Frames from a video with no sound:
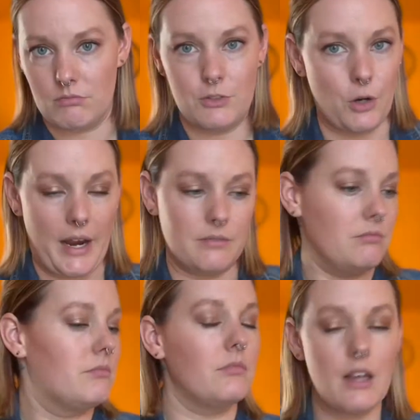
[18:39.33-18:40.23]
Great.
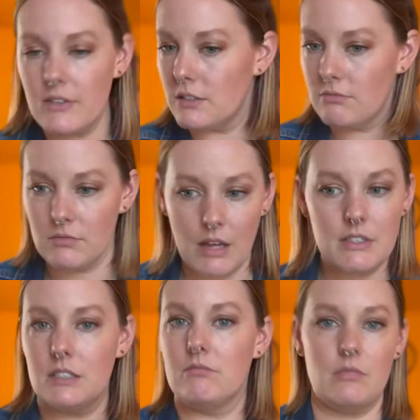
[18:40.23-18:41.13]
Love it, love
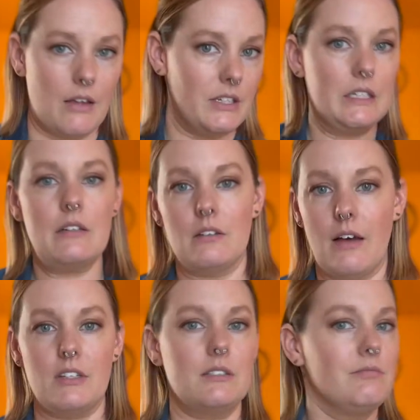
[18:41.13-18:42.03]
it, love it, love
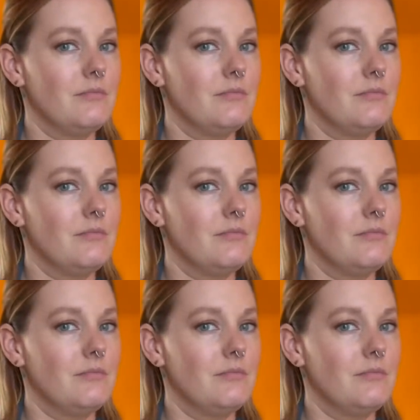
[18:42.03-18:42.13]
it.